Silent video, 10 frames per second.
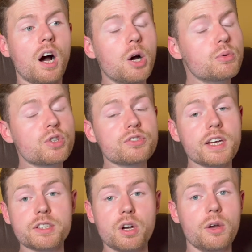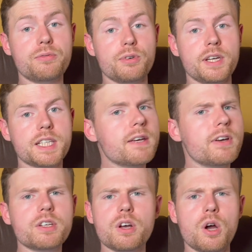I would just say go for it. Give
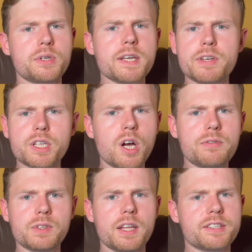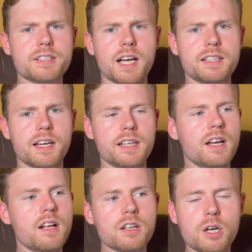it a go. Give it a go for like the Saturday.
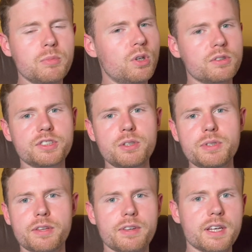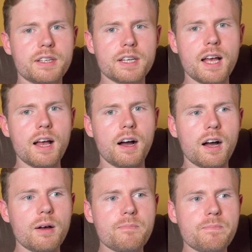Come along, see what you think.
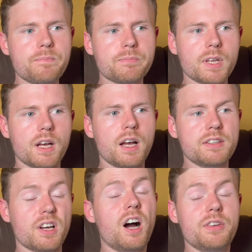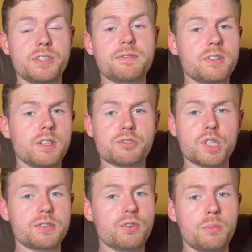Um, and I think if you love
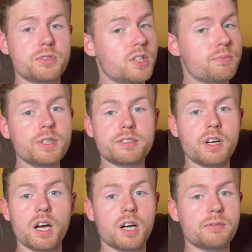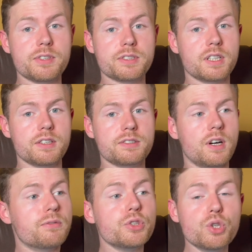Transformers and you die half this kind of
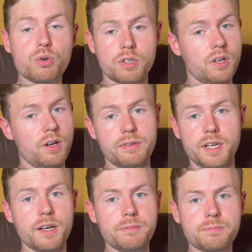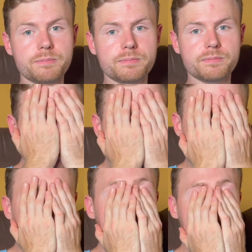stuff, you're going to like it.
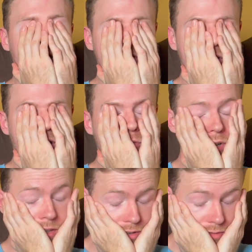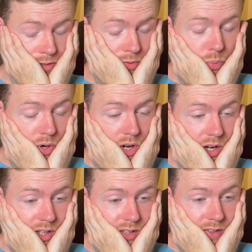Oh, but now I've got to go get ready for
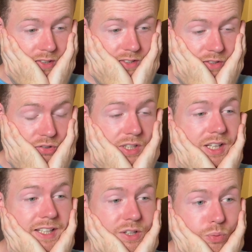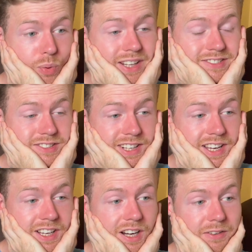work. This is literally like the
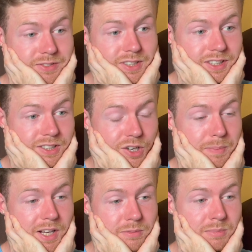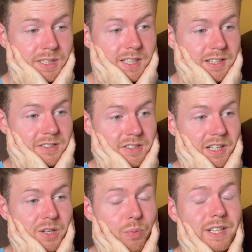Wednesday after. Like I got back on Monday and this is
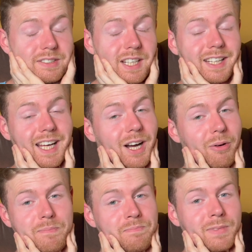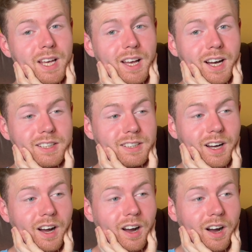like the Wednesday now. And
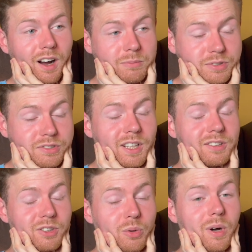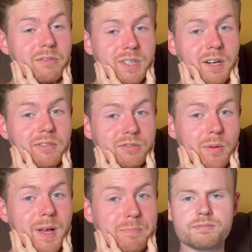I'm still not quite recovered
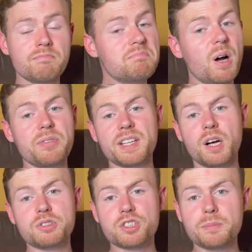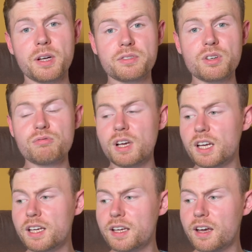from it. But I think that will just about do
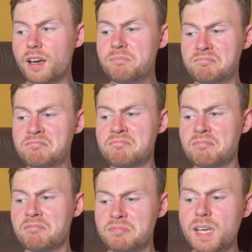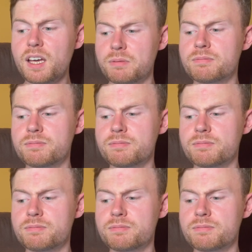really. Um, yeah.